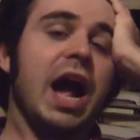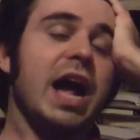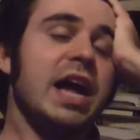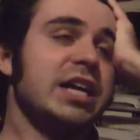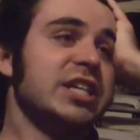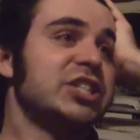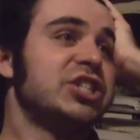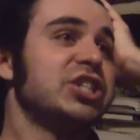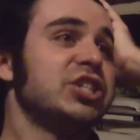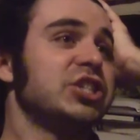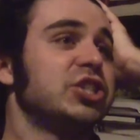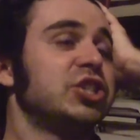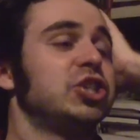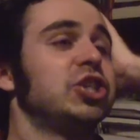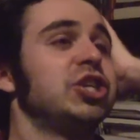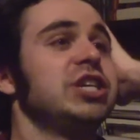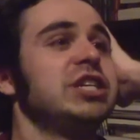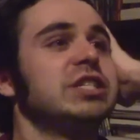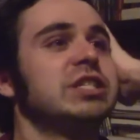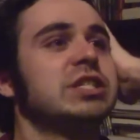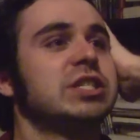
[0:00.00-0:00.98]

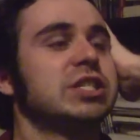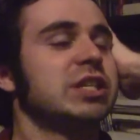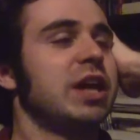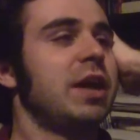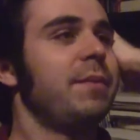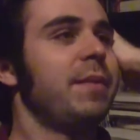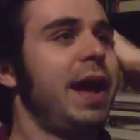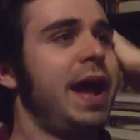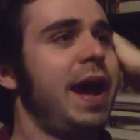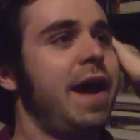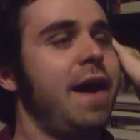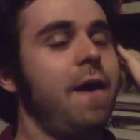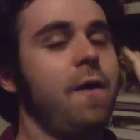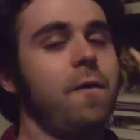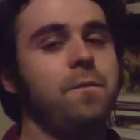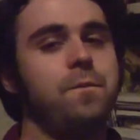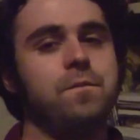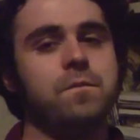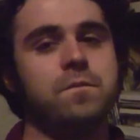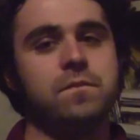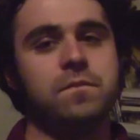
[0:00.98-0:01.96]
she
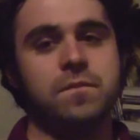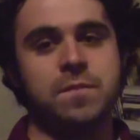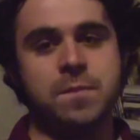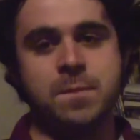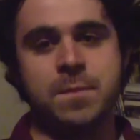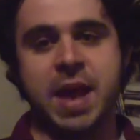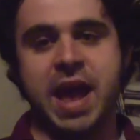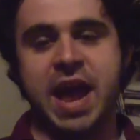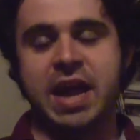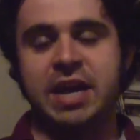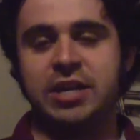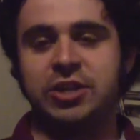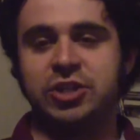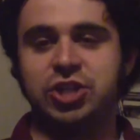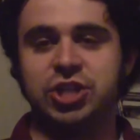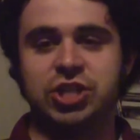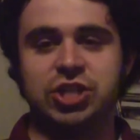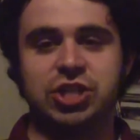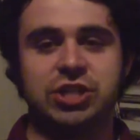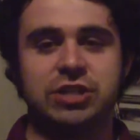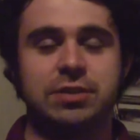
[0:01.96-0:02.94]
somehow
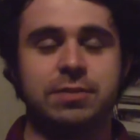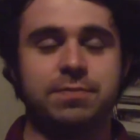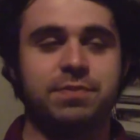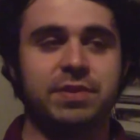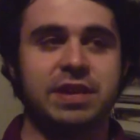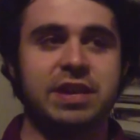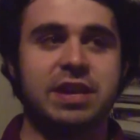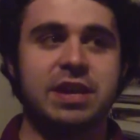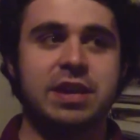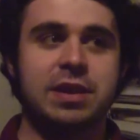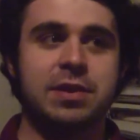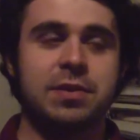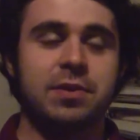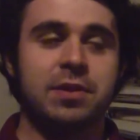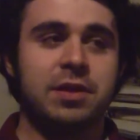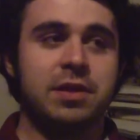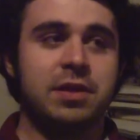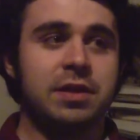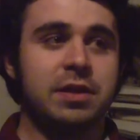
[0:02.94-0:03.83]
manages to be